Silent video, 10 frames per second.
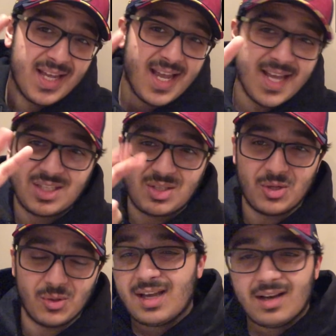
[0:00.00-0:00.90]
It's
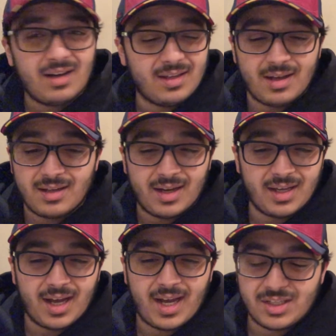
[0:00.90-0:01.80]
2. Oh, yeah, yeah,
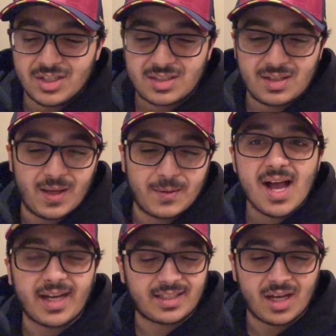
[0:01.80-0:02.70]
yeah. I just, like,
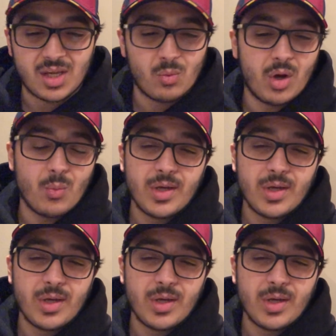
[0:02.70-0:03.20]
I tell you what.